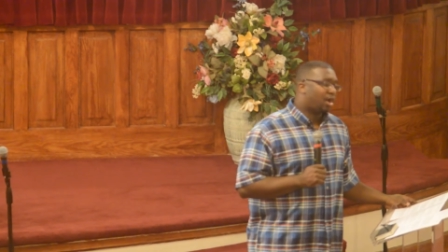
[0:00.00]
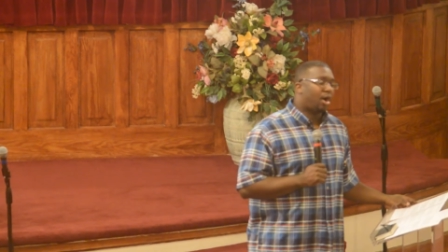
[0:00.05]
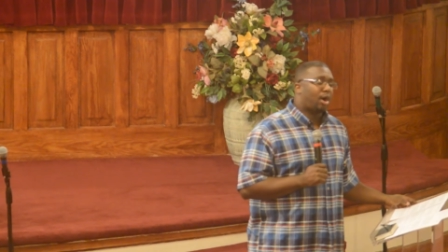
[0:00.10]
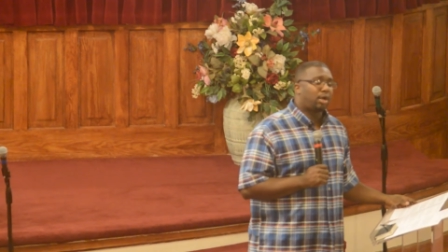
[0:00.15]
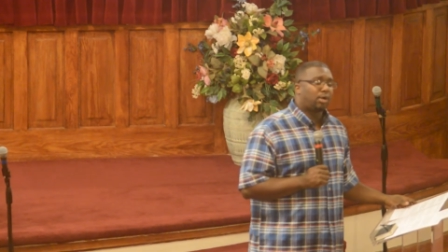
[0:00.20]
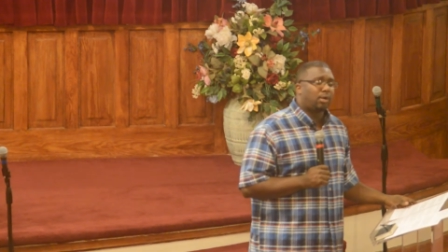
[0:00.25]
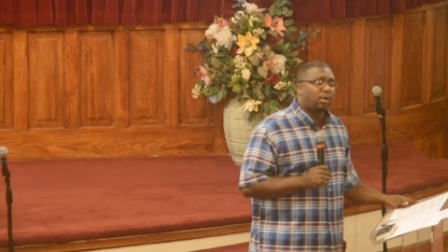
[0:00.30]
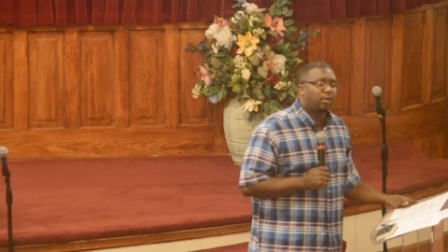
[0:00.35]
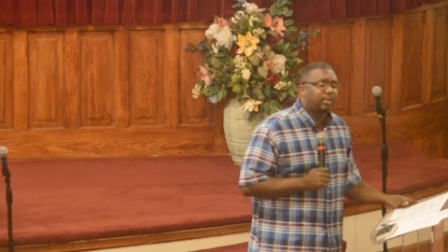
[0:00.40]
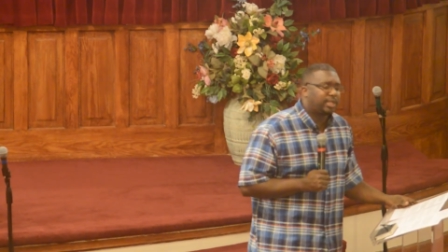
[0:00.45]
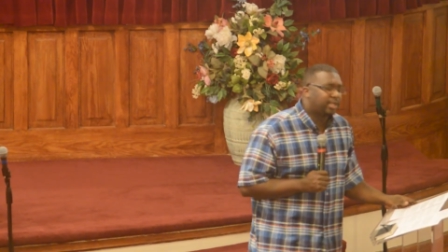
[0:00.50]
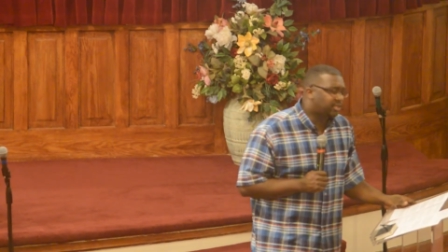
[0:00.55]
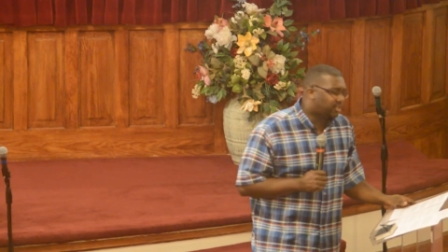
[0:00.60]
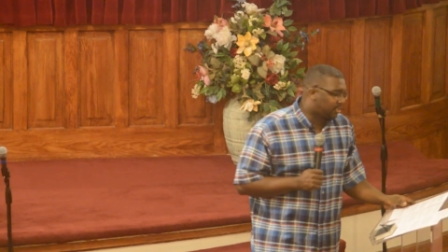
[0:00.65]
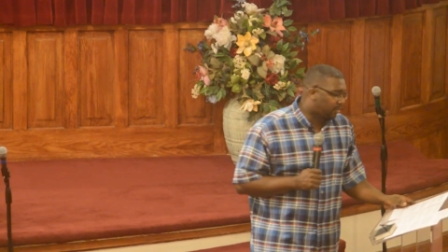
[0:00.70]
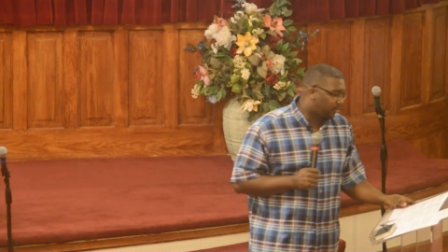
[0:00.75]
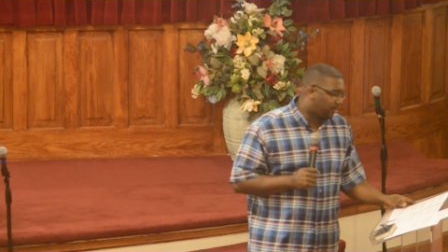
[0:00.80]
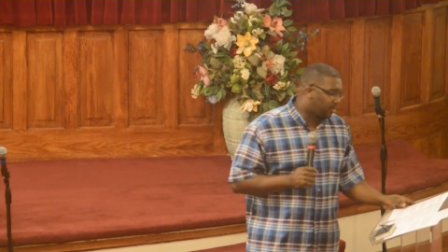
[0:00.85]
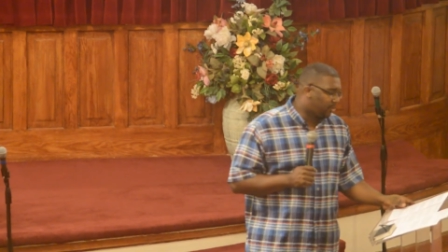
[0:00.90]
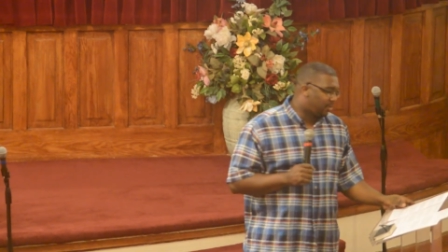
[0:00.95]
on our own. Here's
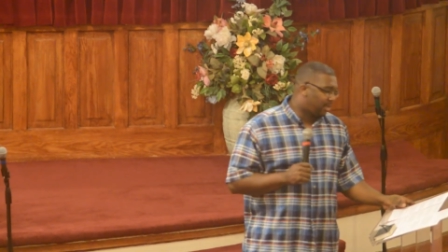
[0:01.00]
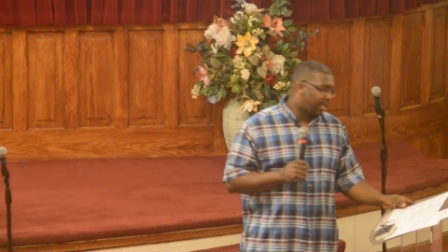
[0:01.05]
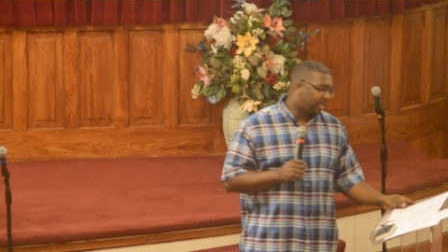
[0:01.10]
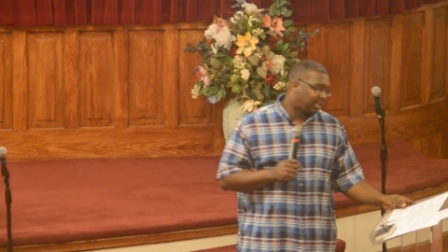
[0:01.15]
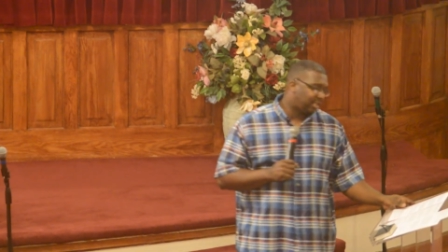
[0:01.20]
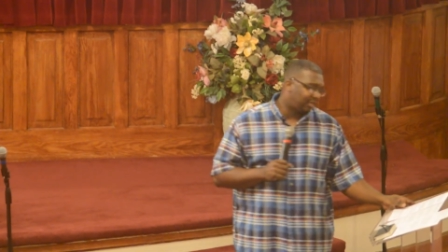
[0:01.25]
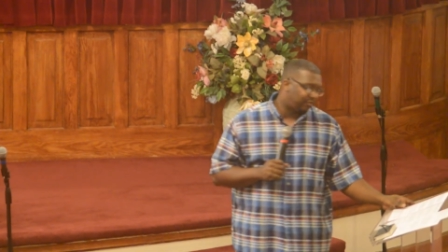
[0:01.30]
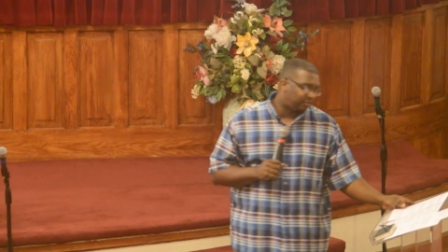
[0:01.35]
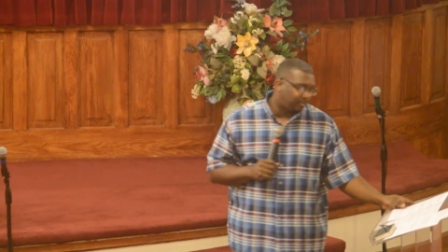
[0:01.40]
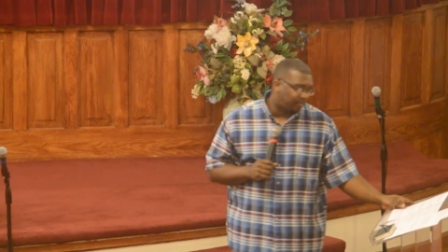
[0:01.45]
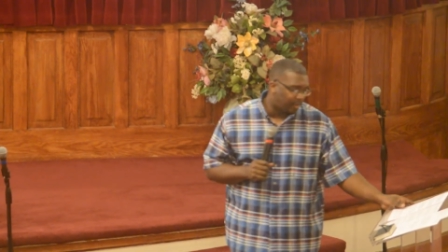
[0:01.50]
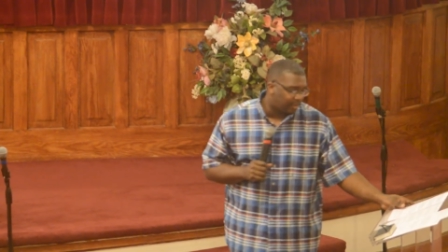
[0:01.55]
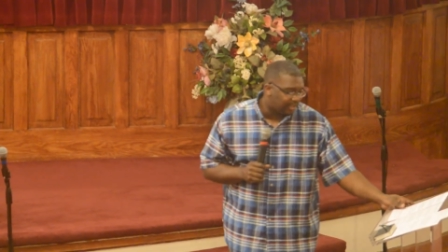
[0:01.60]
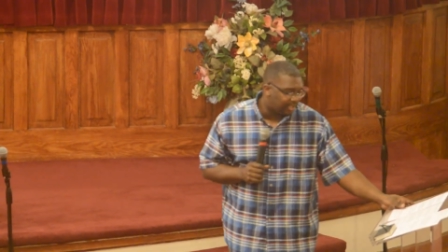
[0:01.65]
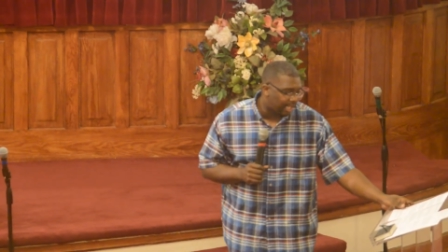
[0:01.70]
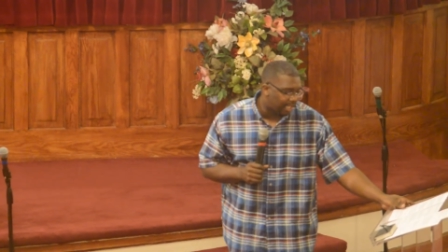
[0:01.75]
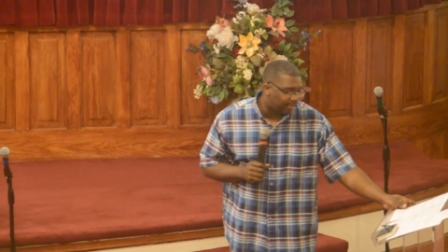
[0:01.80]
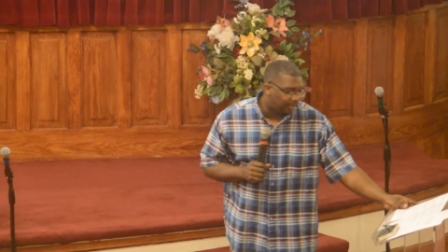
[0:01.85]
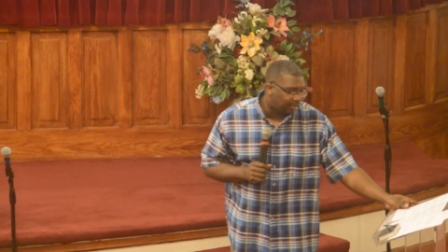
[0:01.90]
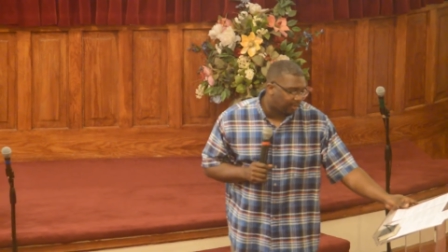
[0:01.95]
someone who had a gift of mercy.
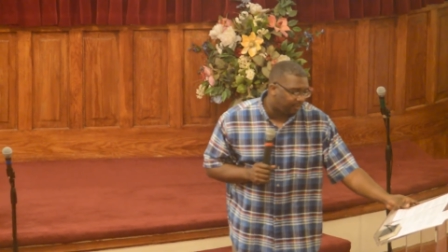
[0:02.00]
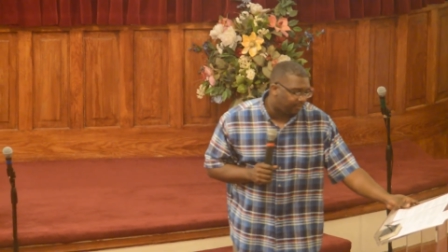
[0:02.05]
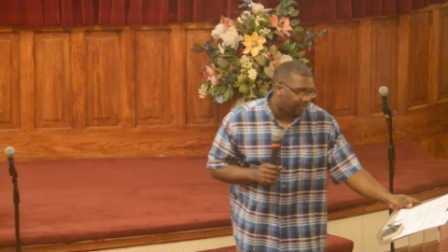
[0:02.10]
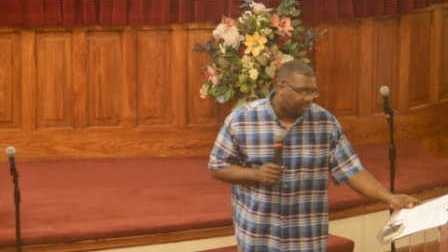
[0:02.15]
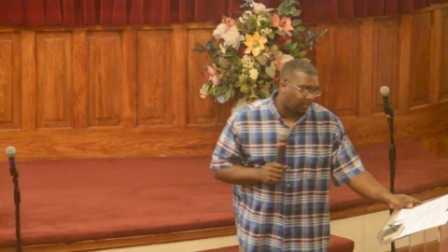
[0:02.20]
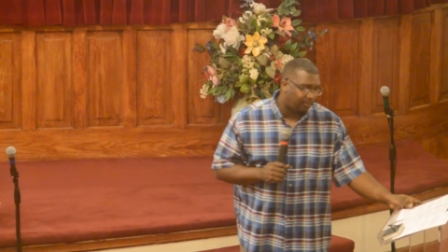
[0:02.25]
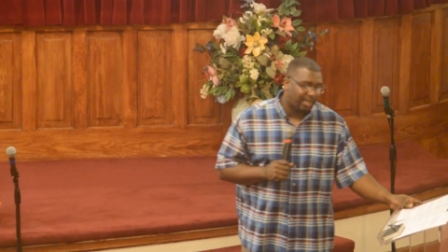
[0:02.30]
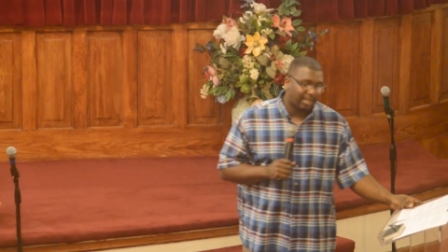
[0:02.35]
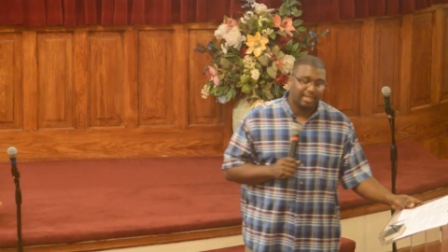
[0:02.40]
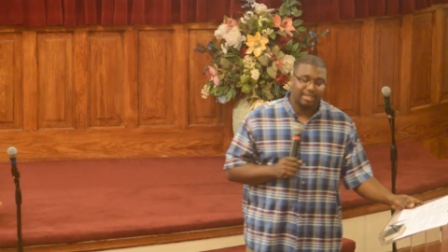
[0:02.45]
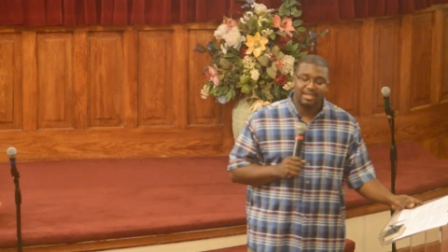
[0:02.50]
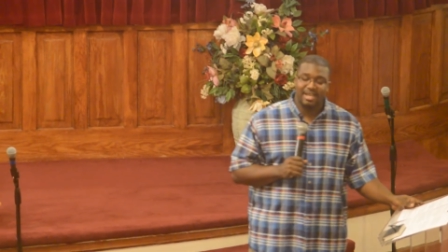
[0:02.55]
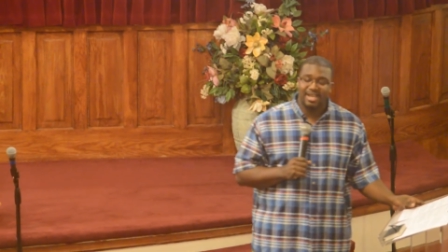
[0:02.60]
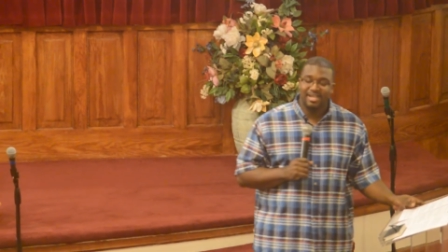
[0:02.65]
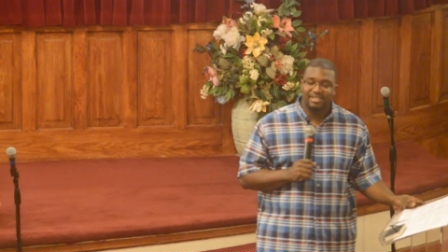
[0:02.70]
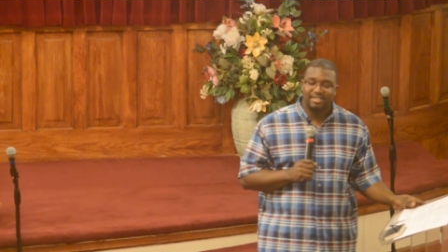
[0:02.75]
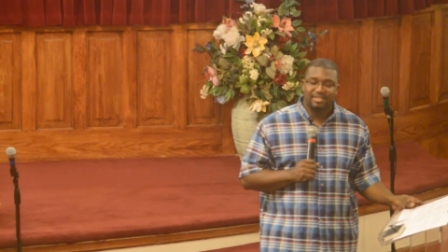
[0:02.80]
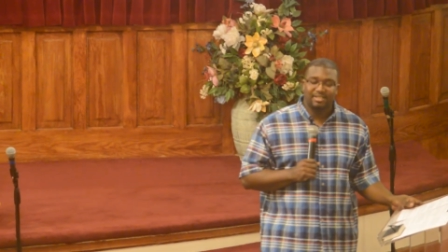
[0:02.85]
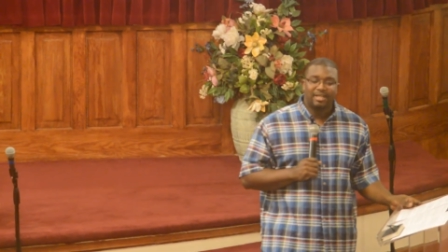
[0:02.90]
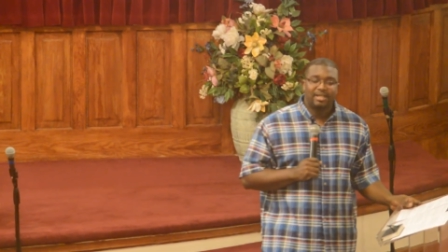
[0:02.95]
I don't know if you'll
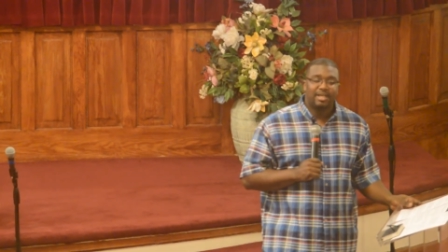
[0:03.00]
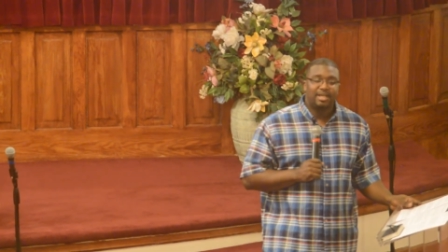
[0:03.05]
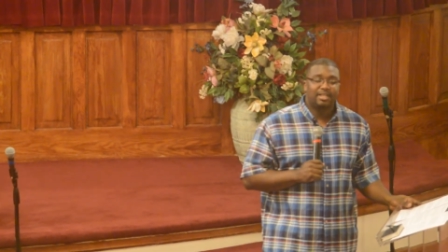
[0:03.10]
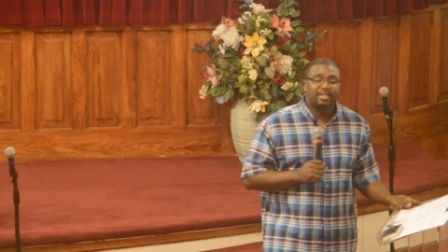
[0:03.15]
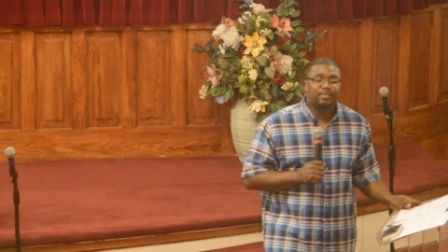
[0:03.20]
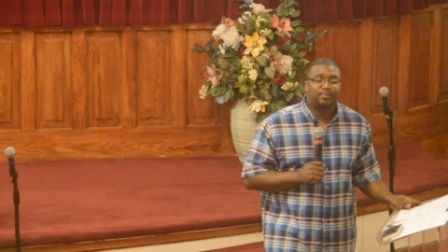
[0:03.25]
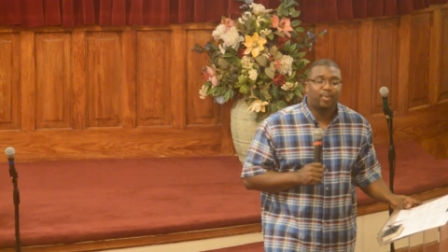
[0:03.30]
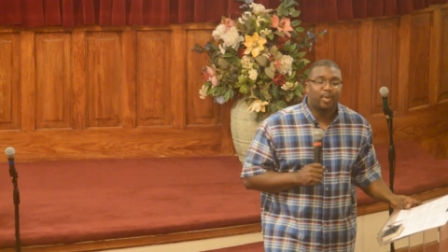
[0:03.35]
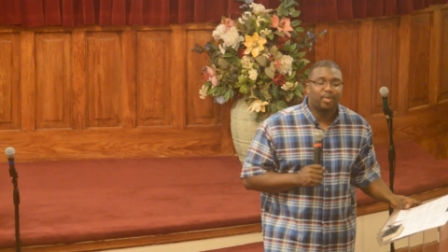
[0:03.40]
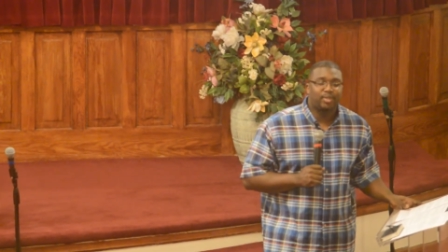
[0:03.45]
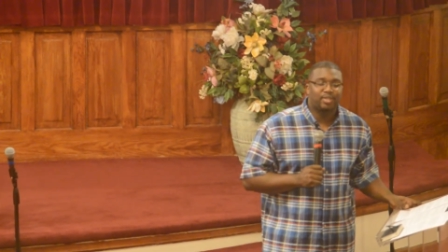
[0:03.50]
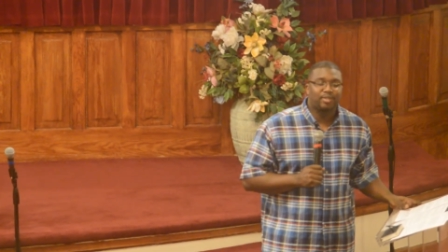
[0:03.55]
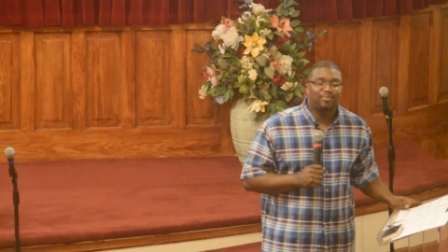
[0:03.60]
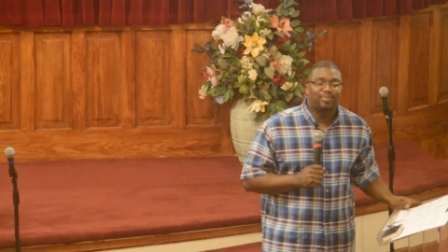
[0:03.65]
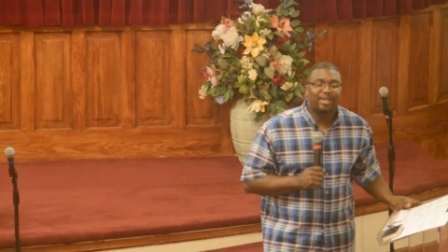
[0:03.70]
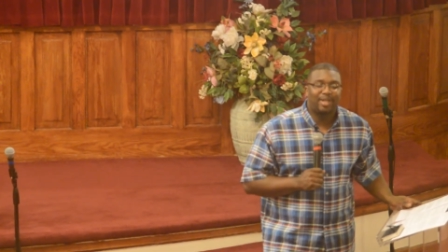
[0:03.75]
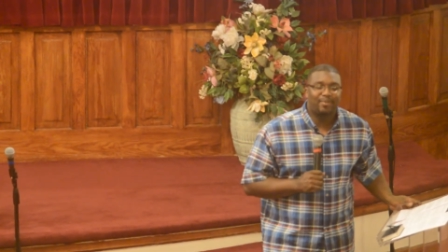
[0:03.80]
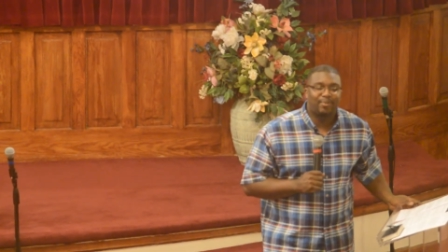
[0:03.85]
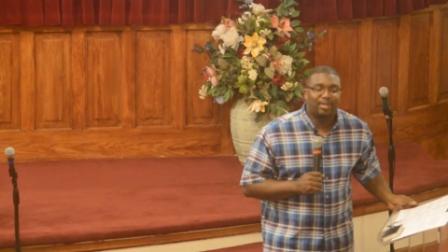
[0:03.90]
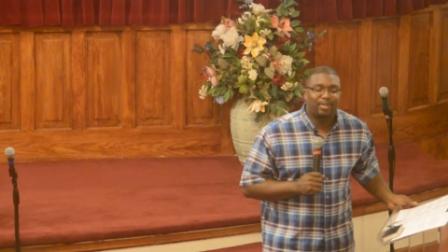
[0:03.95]
recognize this, this person,
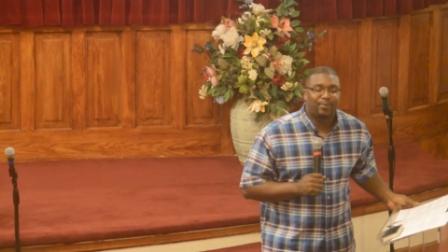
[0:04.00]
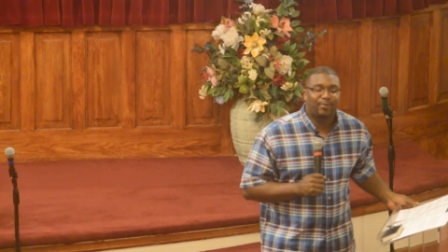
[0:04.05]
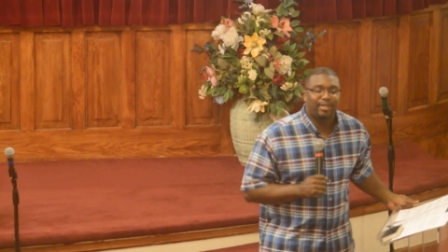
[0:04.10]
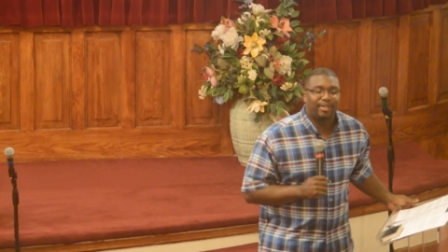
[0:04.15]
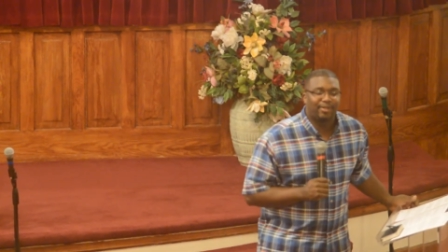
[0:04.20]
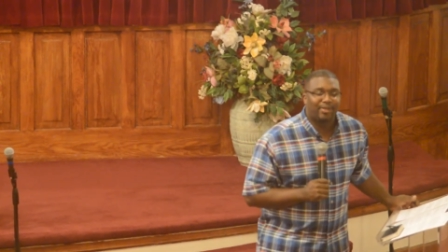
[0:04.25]
but I'm going to read a